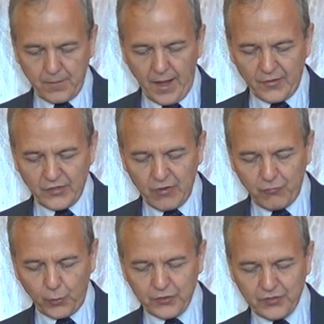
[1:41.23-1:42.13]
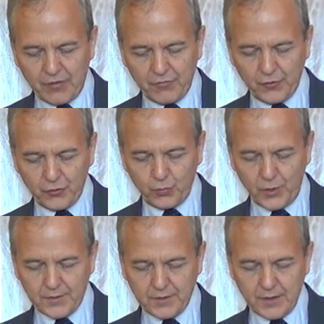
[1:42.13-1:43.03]
Isaiah 47, verse
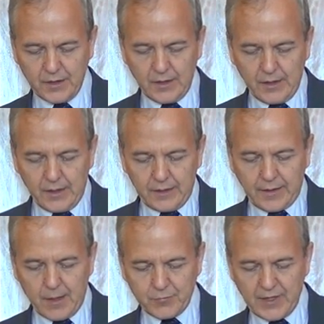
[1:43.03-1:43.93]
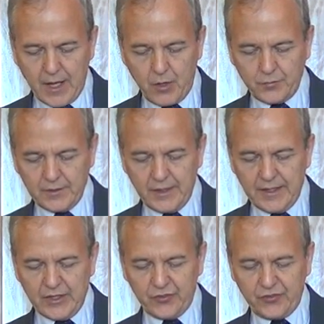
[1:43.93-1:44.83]
1. Come down
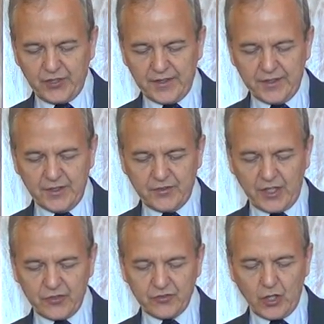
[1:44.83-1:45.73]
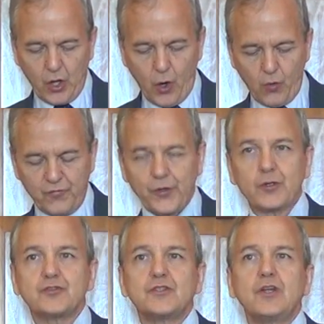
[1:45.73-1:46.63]
and sit in the dust, O
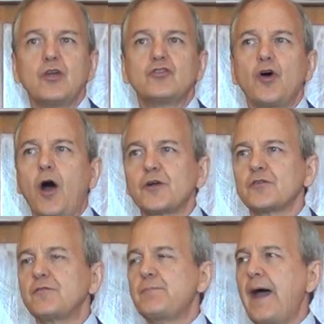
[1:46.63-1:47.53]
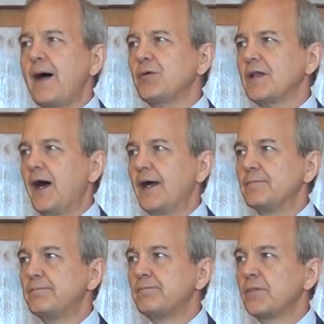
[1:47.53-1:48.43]
virgin daughter of
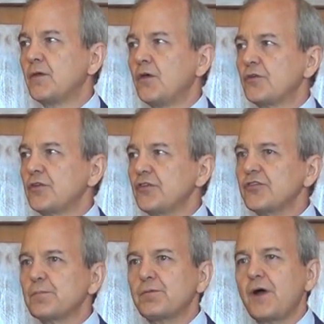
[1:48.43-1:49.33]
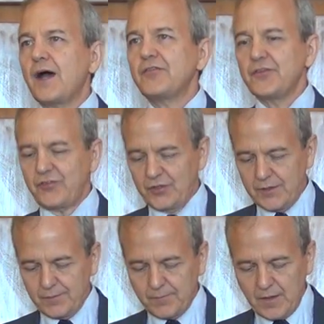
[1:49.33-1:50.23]
Babylon. So, this is a
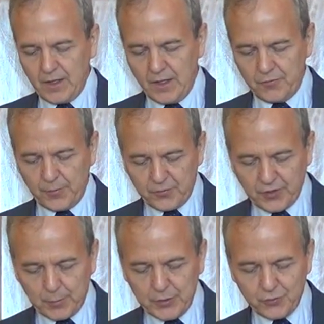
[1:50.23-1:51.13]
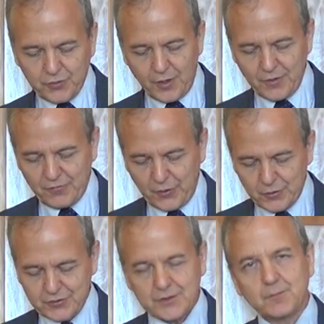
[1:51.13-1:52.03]
prophecy of somebody who's called a
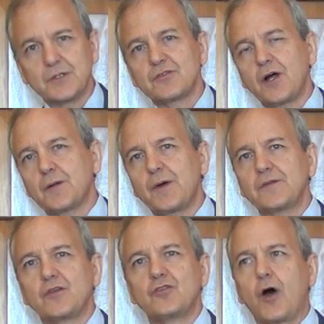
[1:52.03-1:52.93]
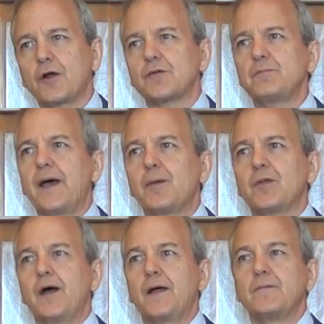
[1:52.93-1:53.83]
virgin, but it's talking about the daughter of
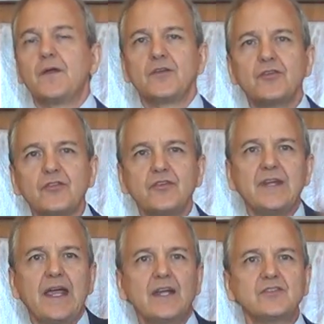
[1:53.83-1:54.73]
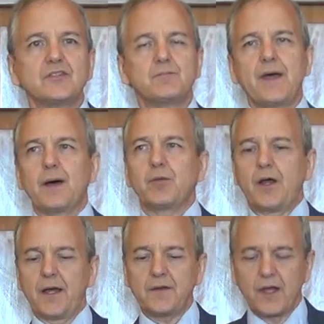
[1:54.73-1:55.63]
Babylon. This isn't ancient
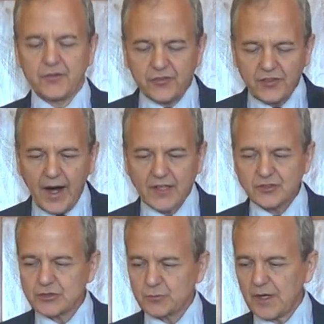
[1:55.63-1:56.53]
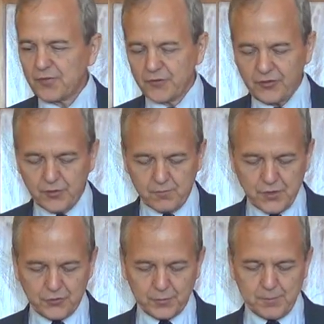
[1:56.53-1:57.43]
Babylon. This is actually a reference to
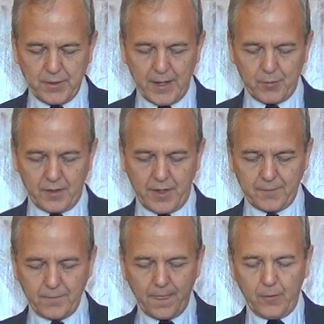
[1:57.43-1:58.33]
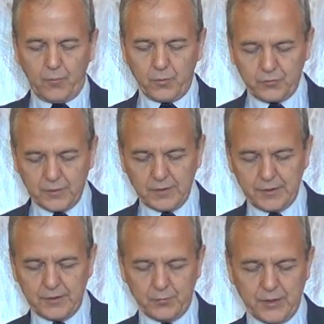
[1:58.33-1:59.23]
Mystery Babylon, which
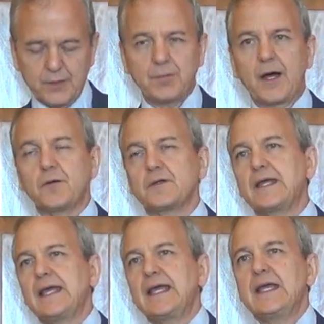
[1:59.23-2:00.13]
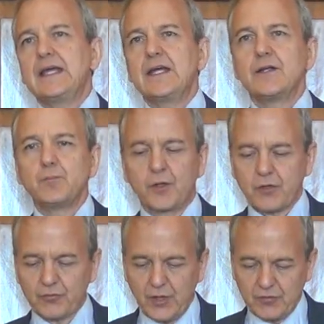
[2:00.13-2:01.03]
we read about in the
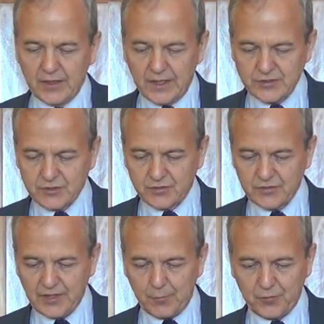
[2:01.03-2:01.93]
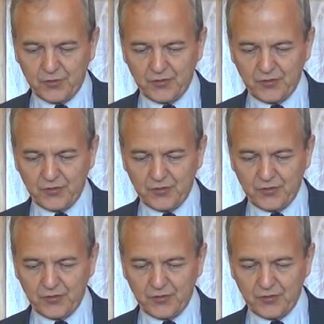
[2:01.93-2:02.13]
book of Revelation, chapter